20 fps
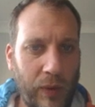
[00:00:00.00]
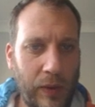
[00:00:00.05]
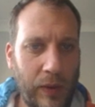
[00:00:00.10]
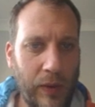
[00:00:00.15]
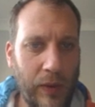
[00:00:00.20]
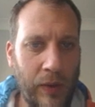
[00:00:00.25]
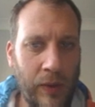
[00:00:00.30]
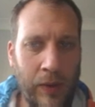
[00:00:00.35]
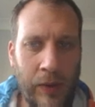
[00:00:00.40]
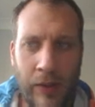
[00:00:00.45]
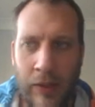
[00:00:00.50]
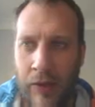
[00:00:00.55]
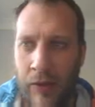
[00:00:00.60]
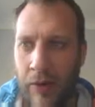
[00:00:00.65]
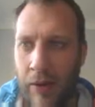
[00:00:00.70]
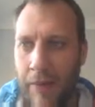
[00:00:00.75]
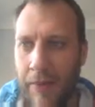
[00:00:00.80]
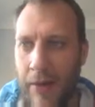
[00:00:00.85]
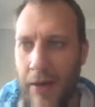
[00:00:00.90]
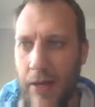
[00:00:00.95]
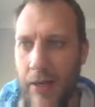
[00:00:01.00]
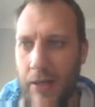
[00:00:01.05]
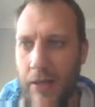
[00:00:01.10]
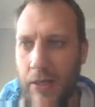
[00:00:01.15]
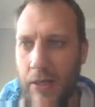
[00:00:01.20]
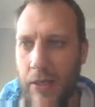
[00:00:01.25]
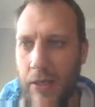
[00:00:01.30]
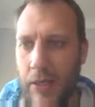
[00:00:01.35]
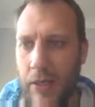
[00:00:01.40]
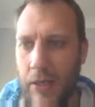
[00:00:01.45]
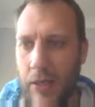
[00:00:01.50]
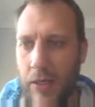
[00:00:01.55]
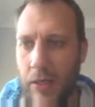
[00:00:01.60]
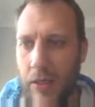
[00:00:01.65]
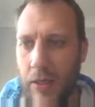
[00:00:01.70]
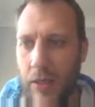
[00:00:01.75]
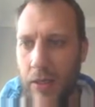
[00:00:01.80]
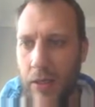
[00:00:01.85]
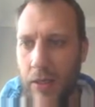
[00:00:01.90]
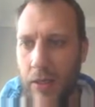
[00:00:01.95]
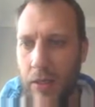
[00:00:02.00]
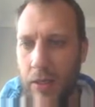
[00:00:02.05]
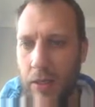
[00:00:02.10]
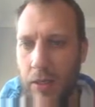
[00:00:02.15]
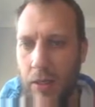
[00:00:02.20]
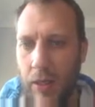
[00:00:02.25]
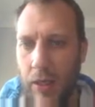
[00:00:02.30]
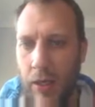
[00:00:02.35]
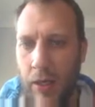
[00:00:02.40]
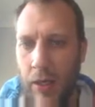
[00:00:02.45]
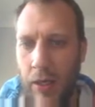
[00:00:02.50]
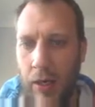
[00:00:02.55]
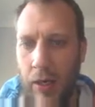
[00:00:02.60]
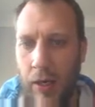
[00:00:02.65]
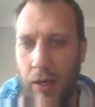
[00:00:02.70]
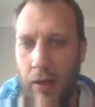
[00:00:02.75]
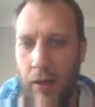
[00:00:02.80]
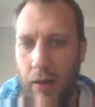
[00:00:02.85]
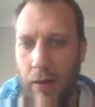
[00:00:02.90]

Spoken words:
I'm going to grab that. Okay.